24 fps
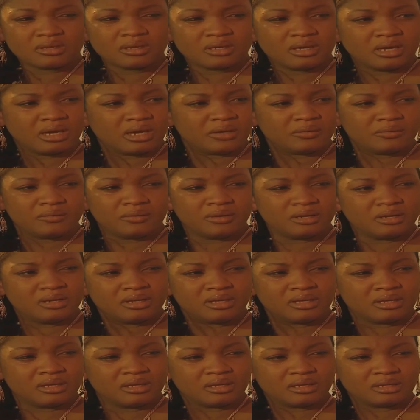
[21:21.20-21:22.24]
I
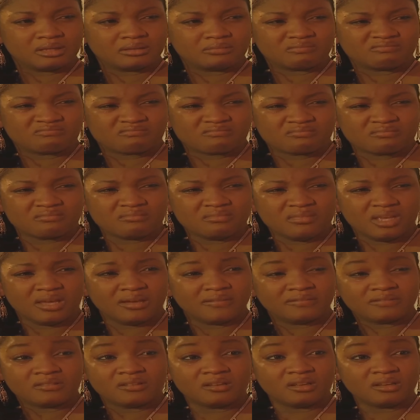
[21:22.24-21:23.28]
really have
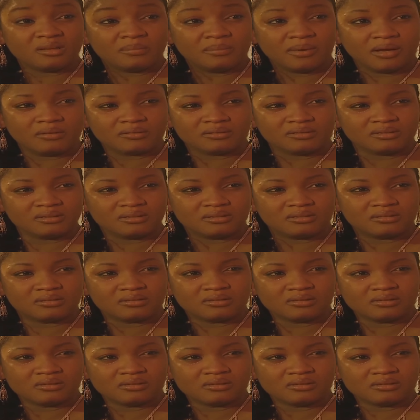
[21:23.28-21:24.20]
thought about it.